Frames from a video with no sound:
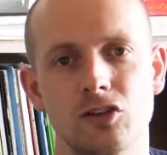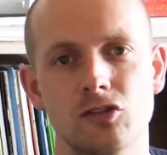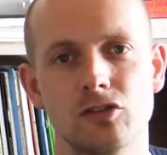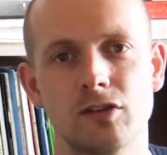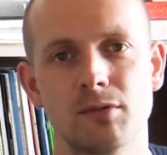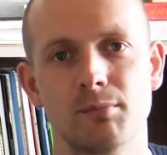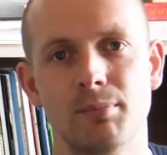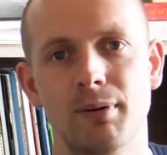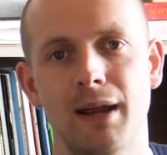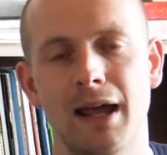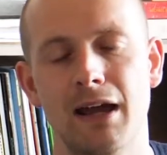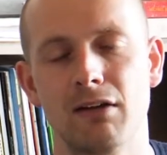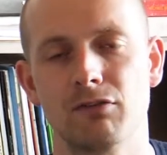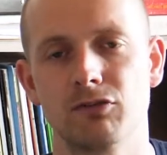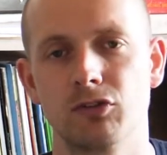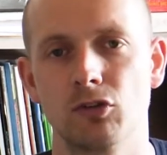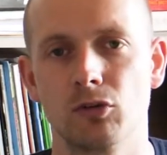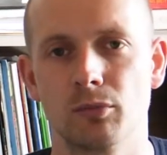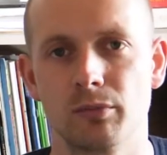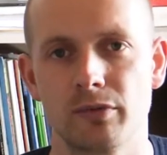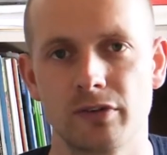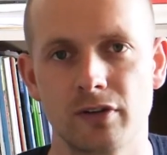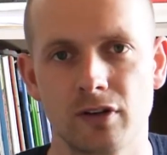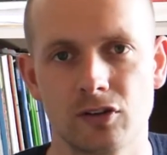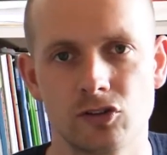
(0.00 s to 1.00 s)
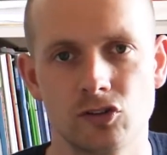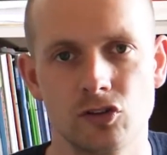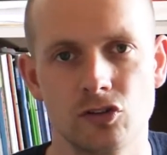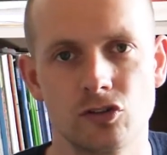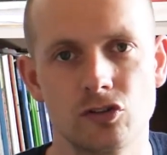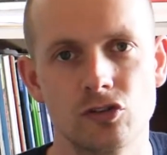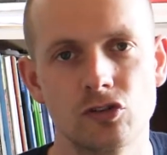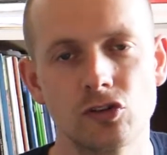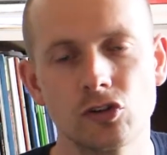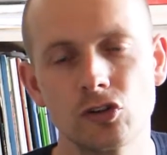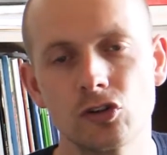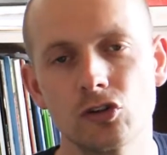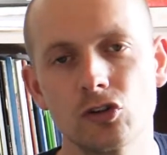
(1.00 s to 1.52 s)
using platforms such as
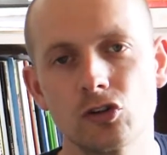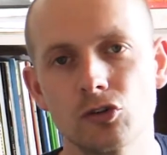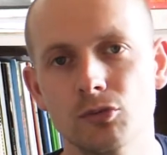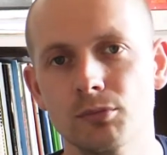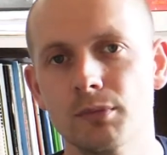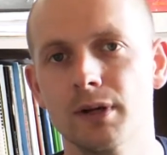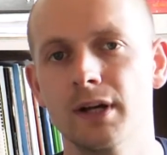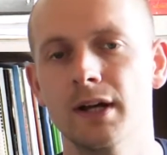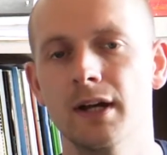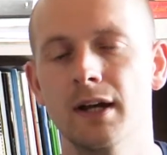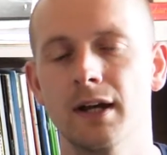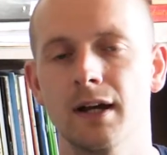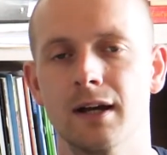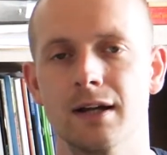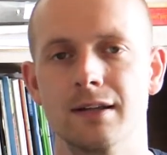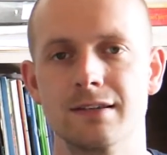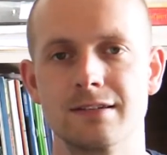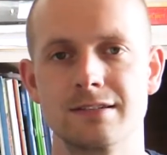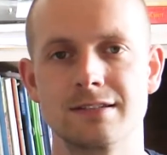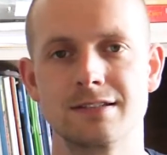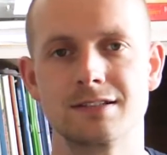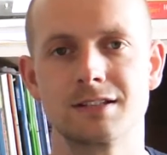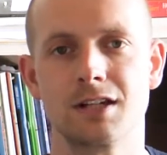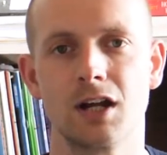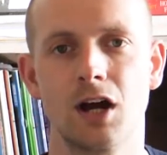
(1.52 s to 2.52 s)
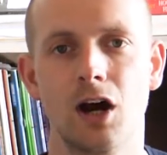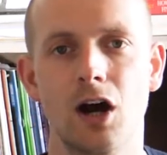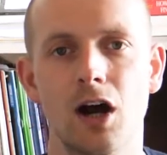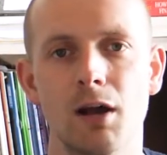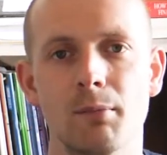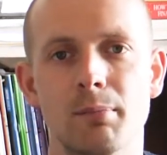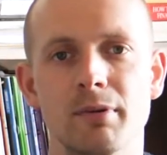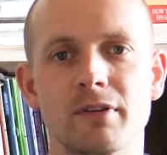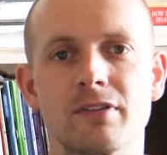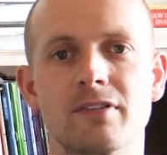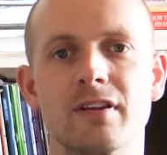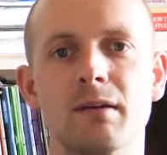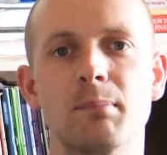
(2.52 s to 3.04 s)
Zoom and
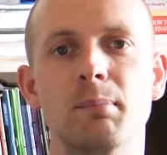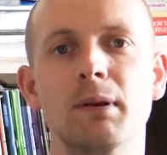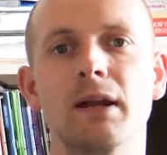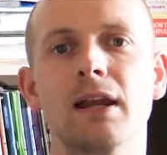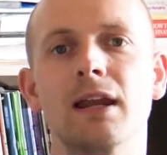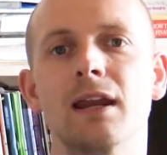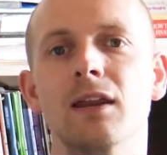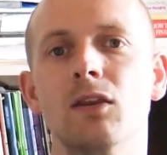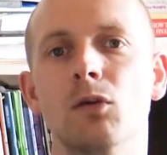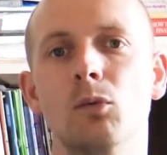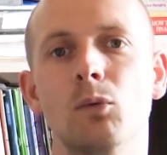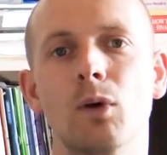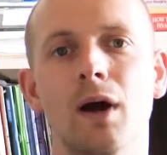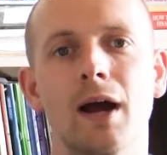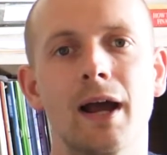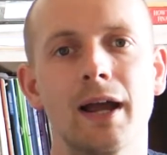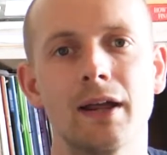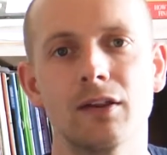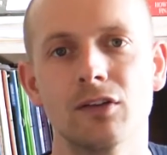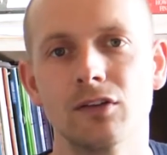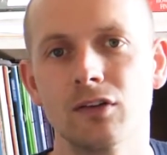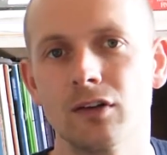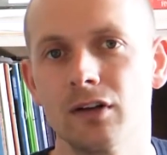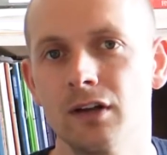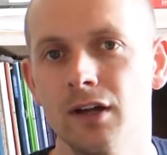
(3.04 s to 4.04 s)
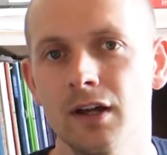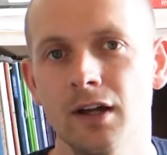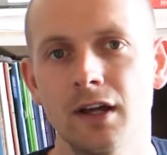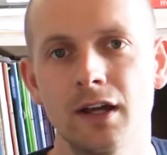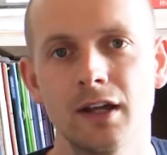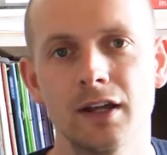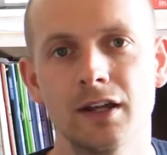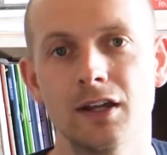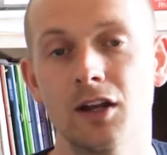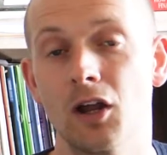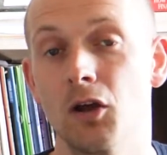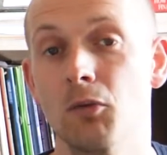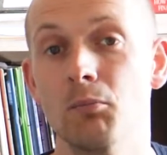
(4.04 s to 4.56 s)
Skype are typically the way that
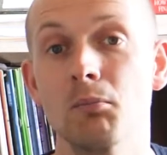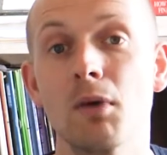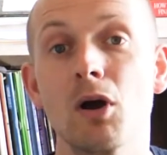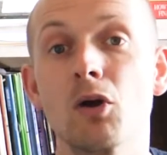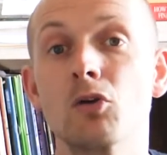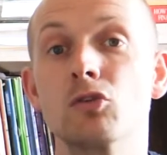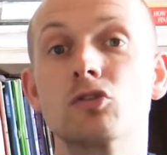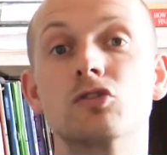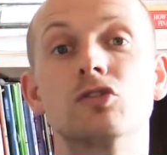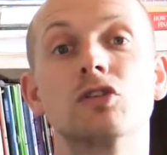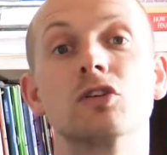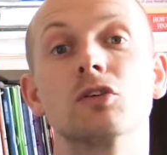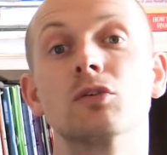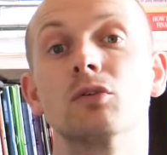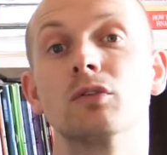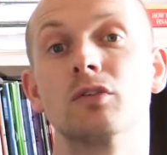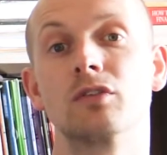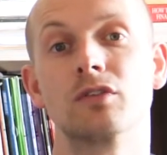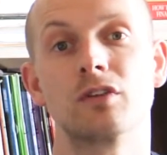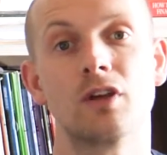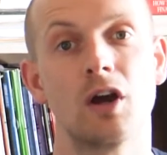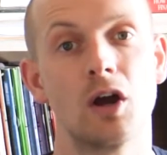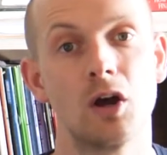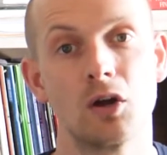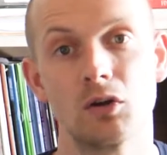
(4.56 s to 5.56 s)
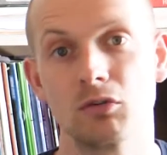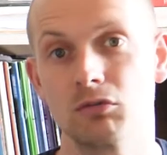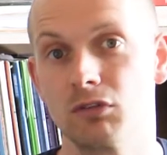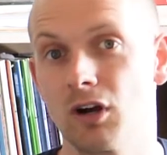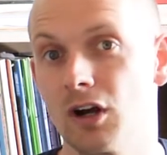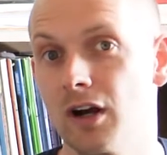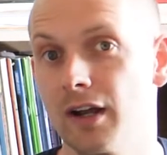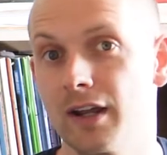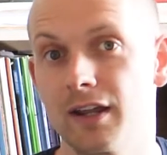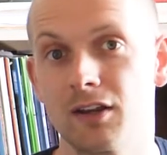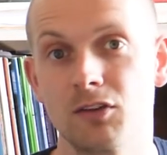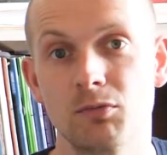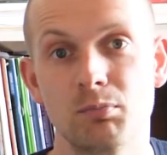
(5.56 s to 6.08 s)
most tutors go,
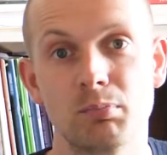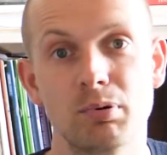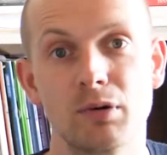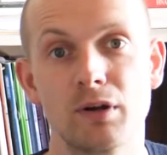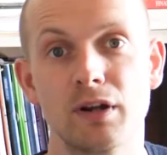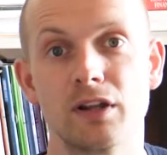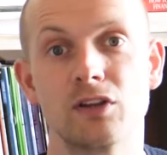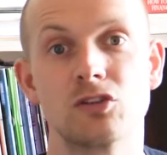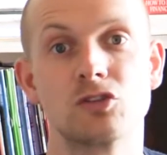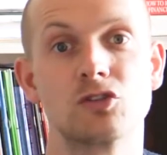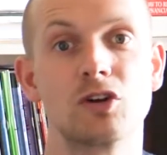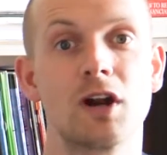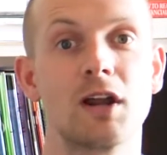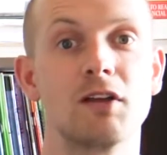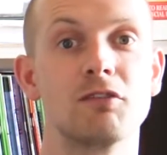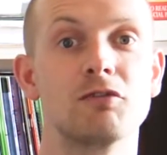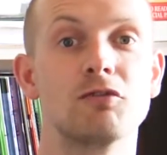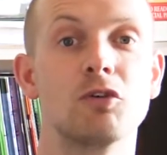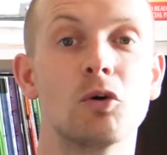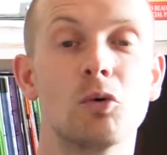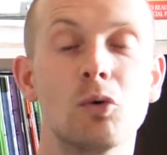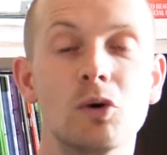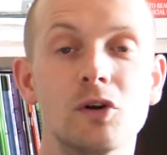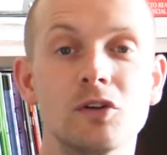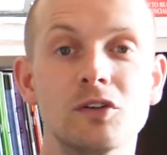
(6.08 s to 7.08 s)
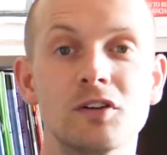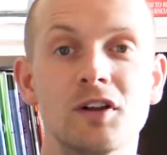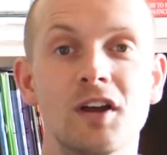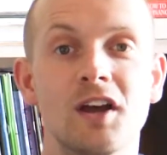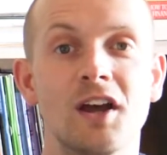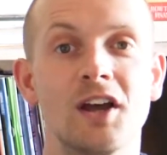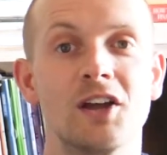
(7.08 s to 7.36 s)
right? It's pretty straightforward.